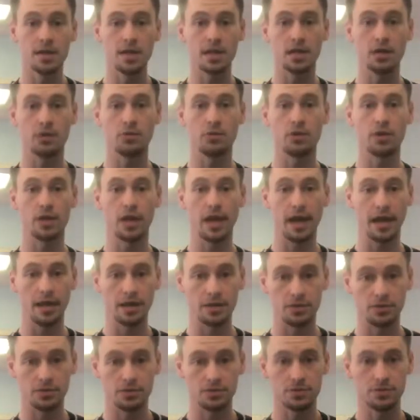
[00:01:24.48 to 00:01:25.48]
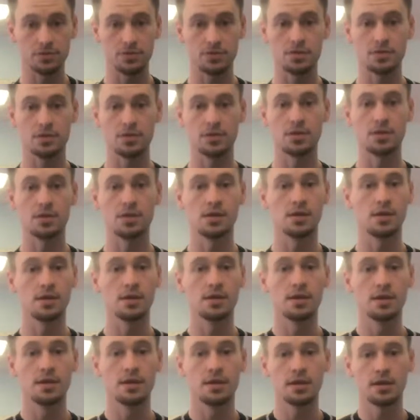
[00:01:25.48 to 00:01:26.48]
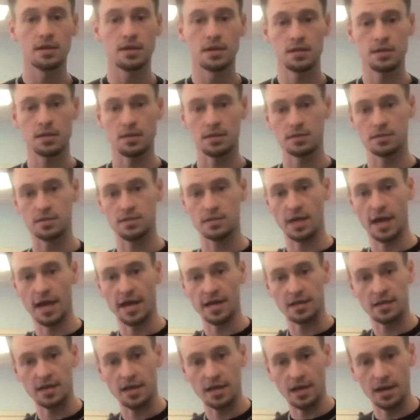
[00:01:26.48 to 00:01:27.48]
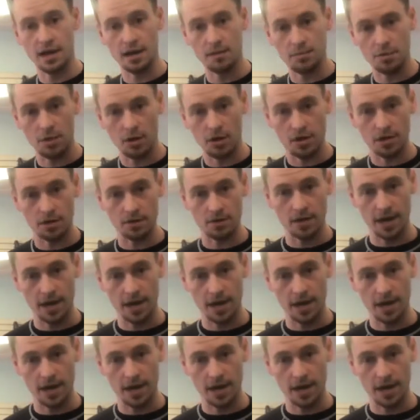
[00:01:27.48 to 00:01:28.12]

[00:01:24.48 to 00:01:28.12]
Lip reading: equal ends. The side that I brought